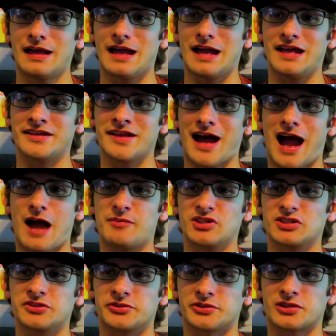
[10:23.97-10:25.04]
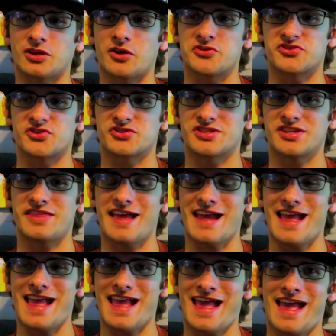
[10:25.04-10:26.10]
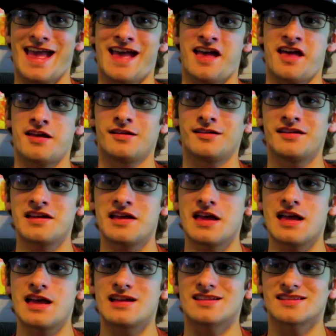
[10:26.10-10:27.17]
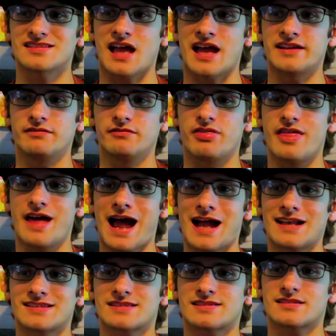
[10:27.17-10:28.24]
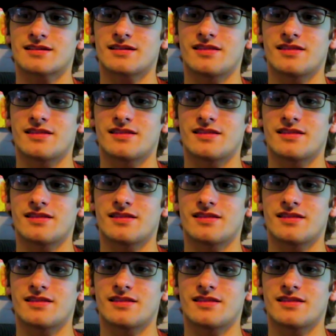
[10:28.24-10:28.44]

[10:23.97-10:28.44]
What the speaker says: And I'm a little closer to the side of that.